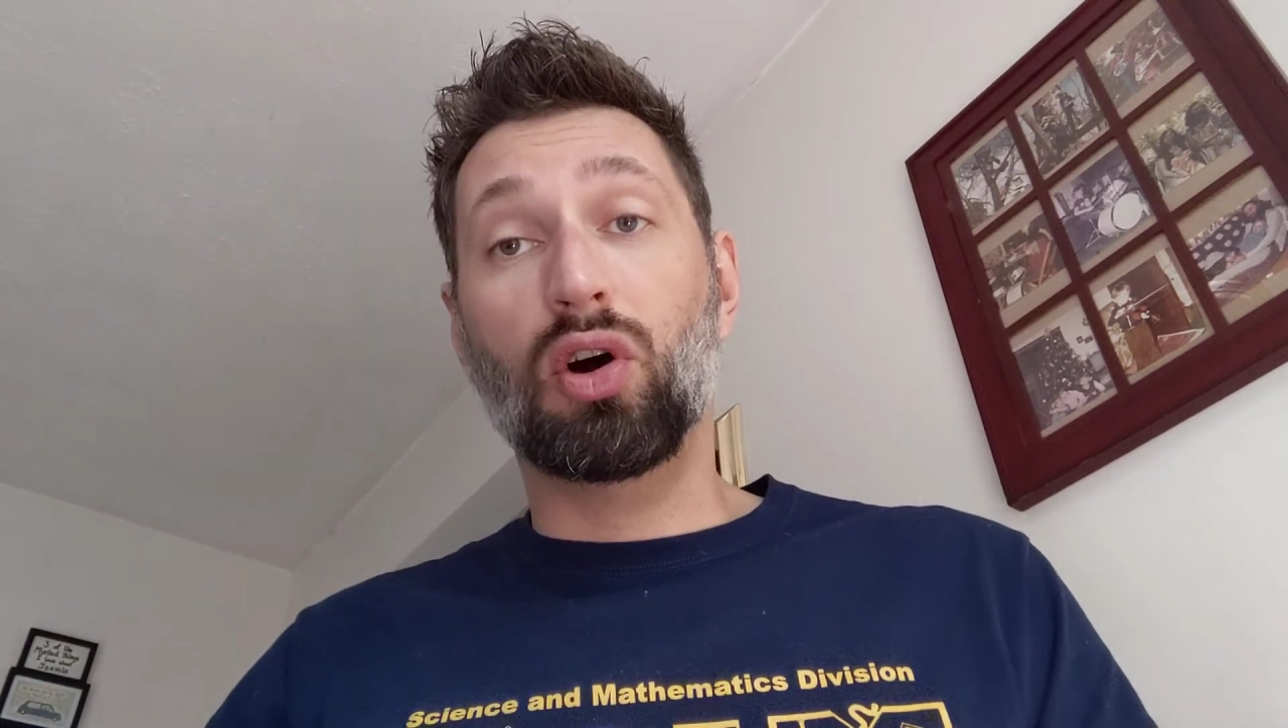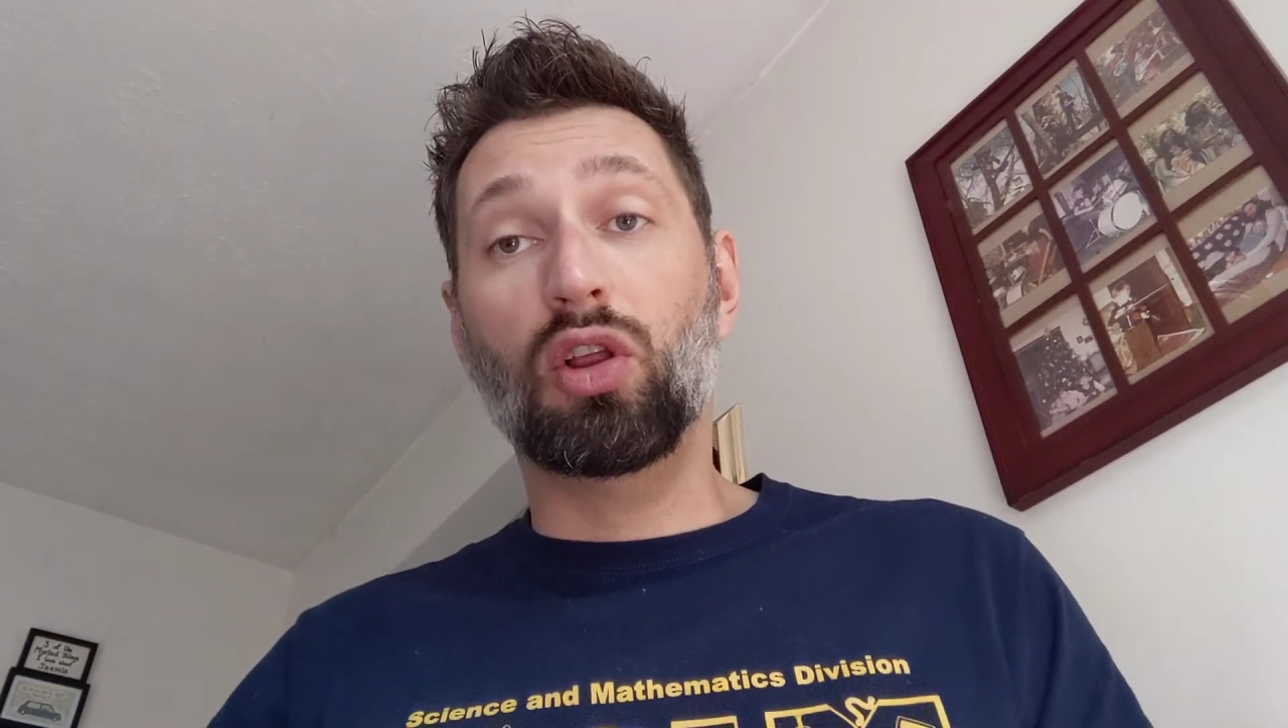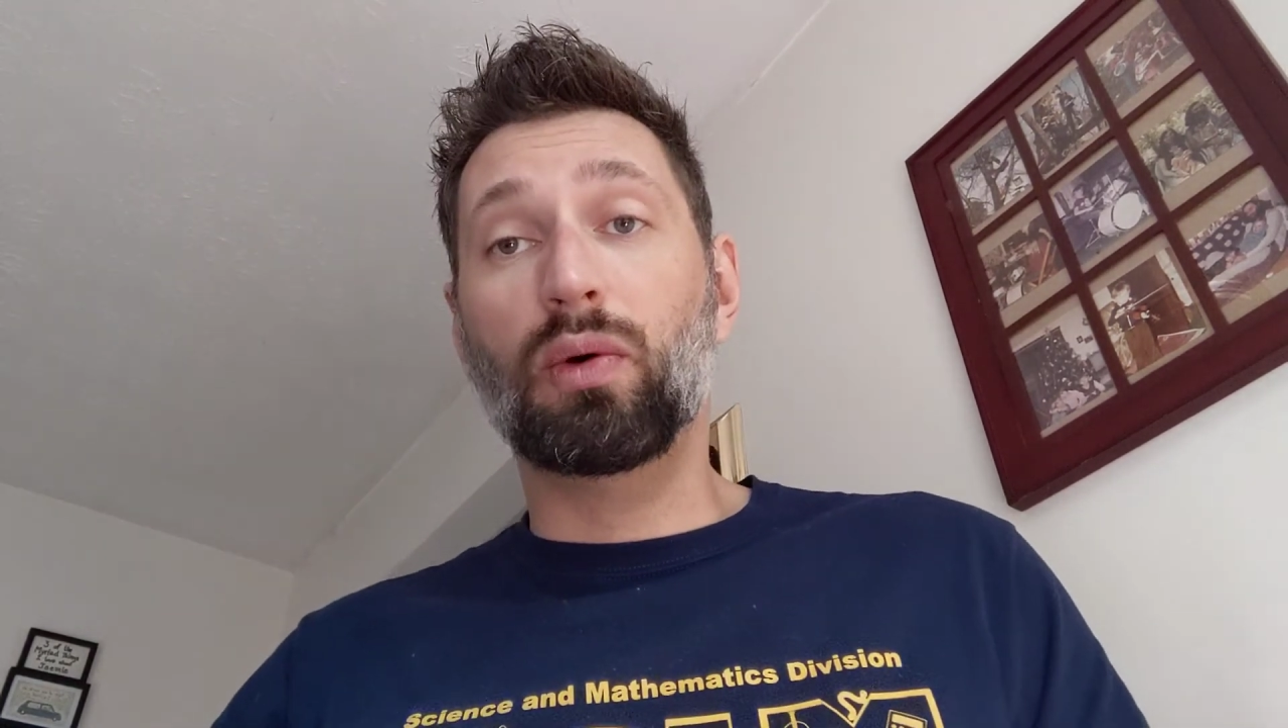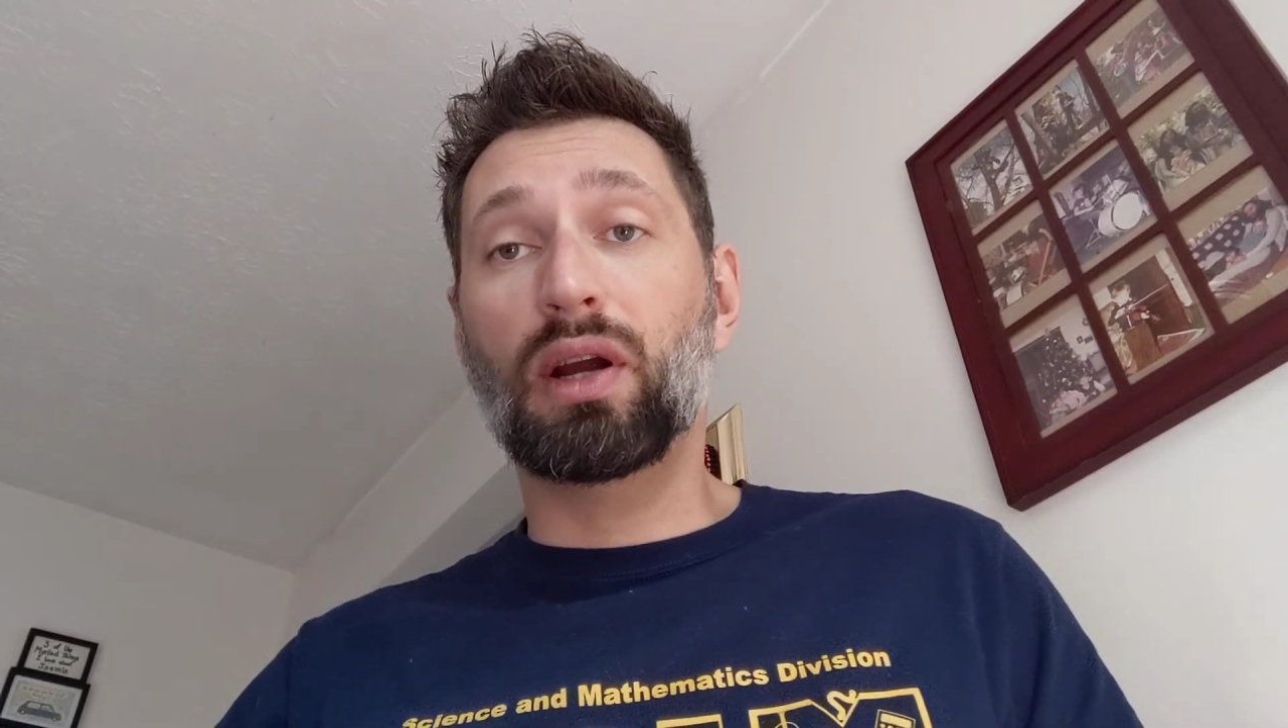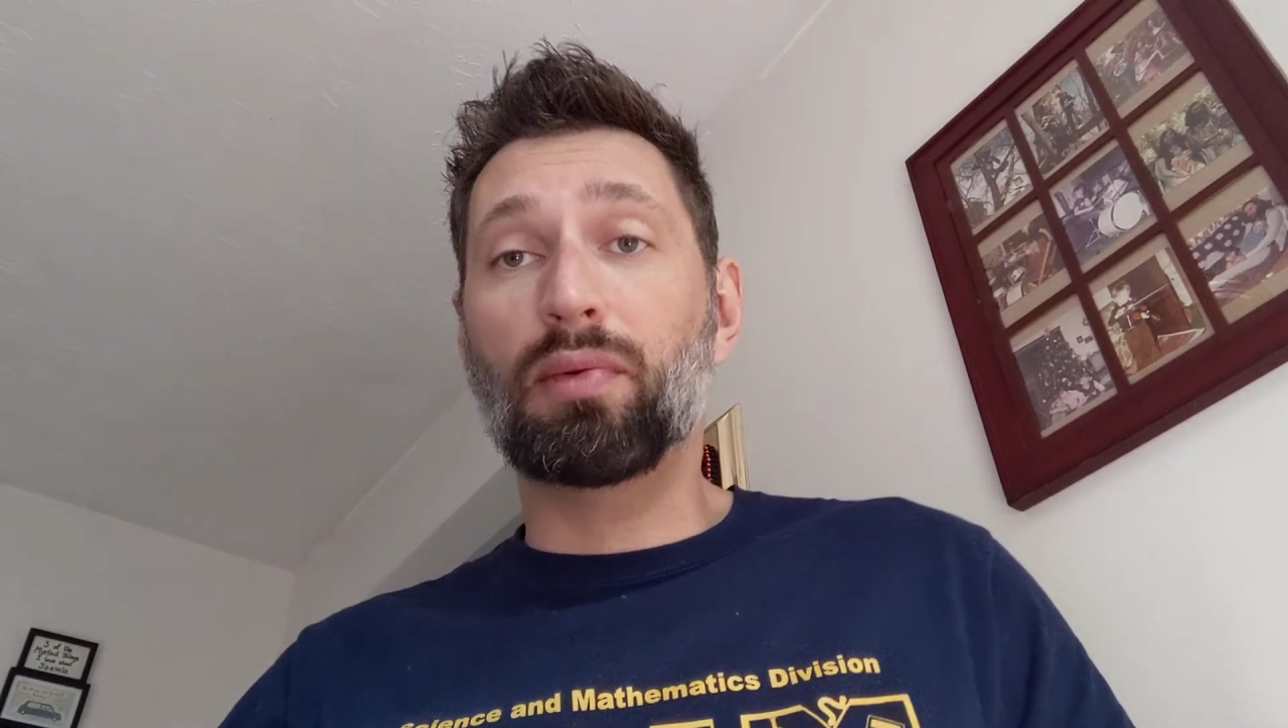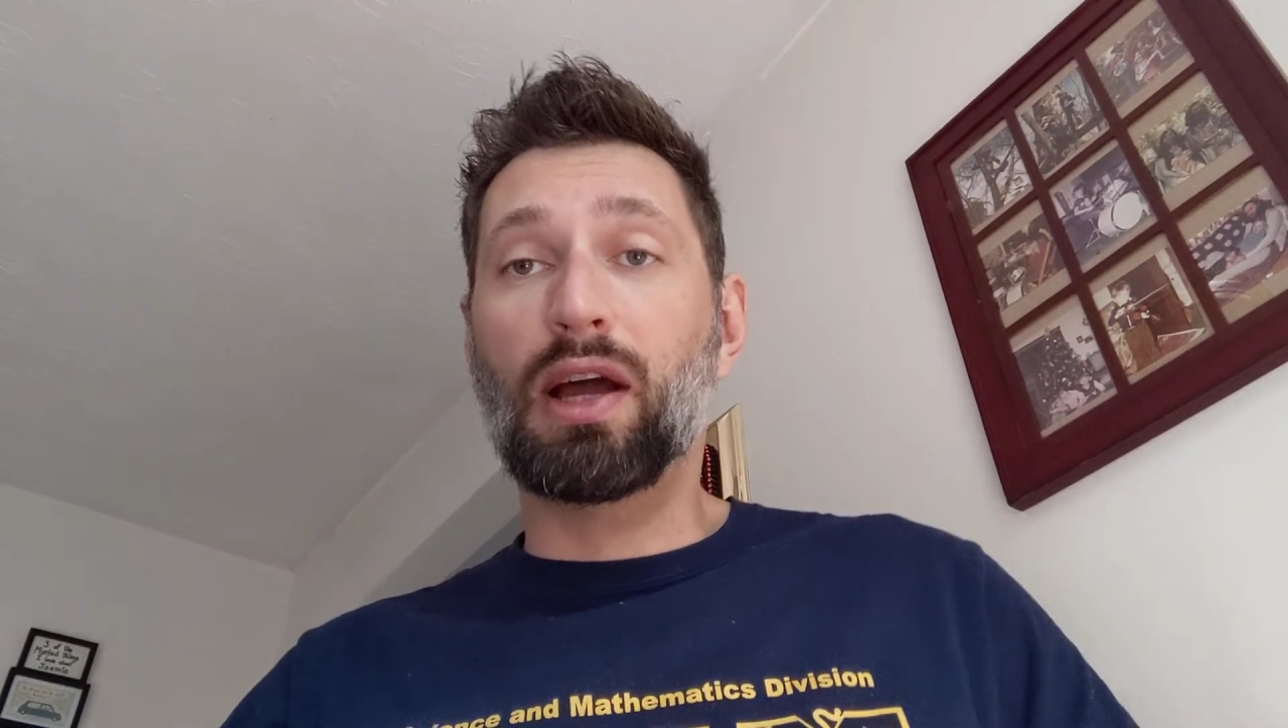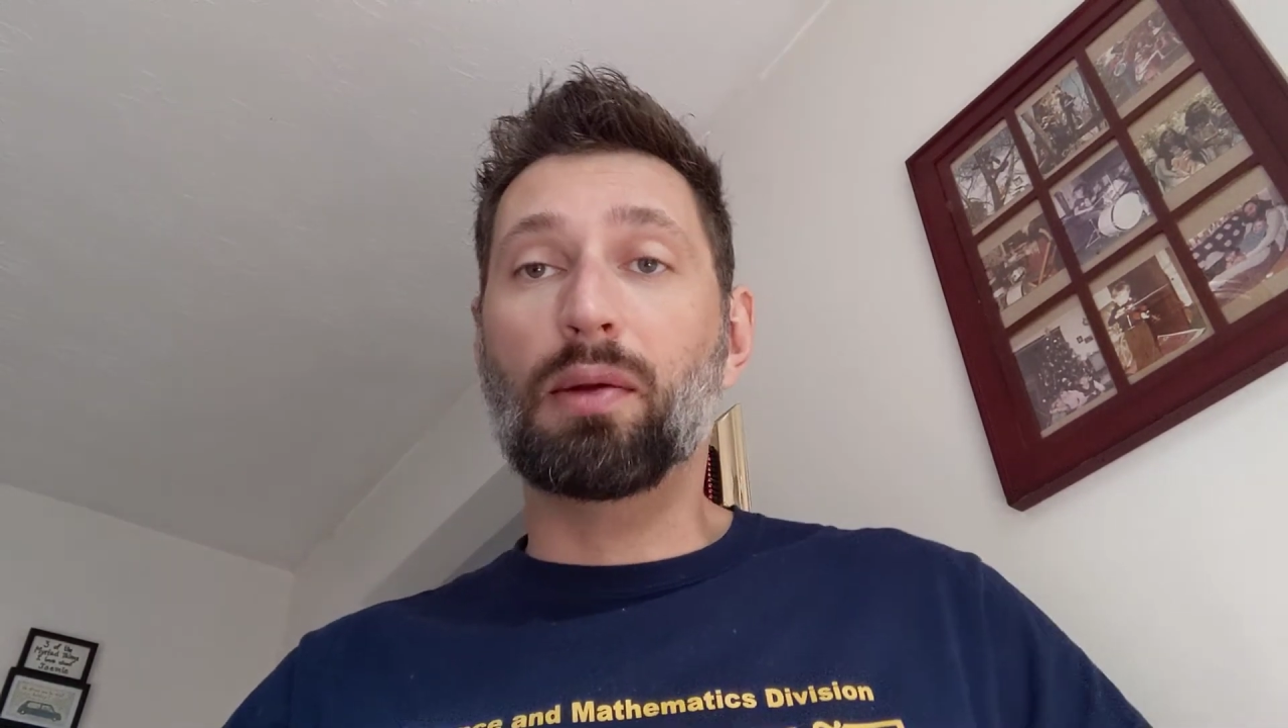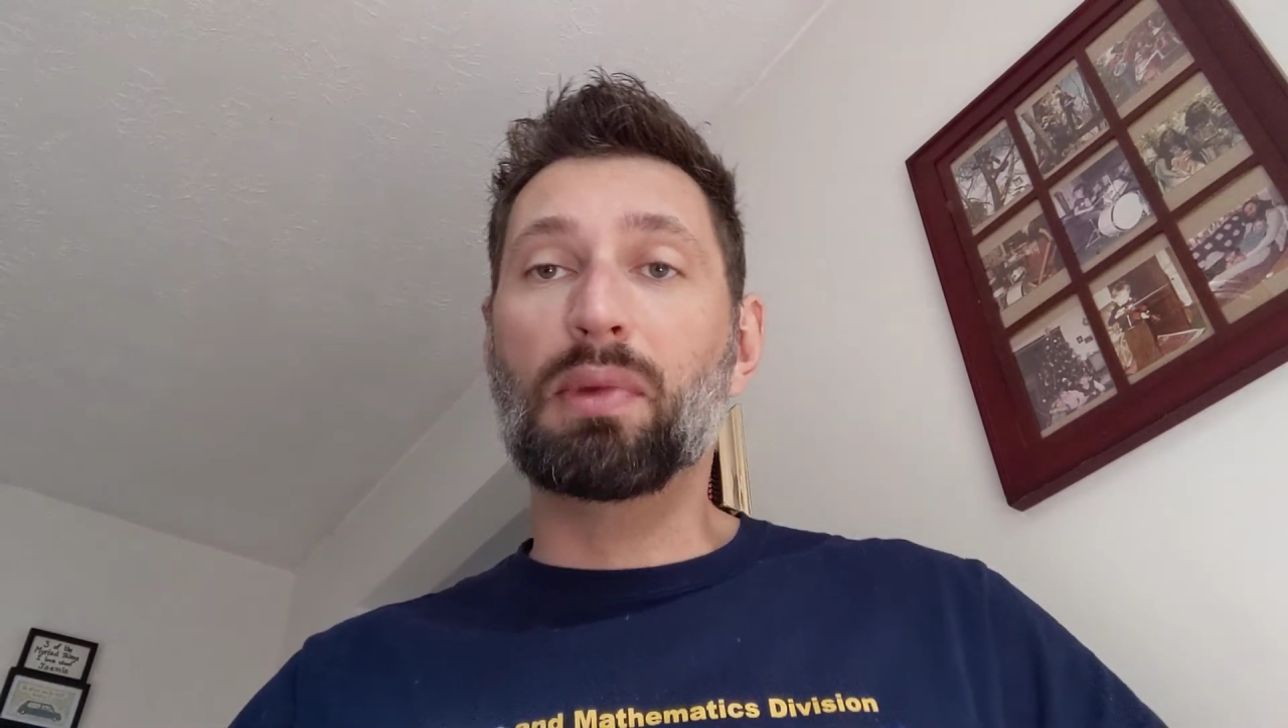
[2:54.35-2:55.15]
all the way around,